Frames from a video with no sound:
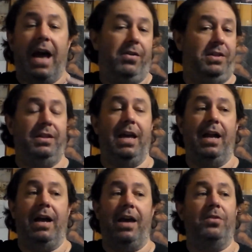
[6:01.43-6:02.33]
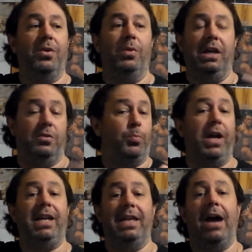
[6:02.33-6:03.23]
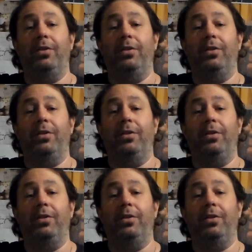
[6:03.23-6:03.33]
I don't know what he's breaking.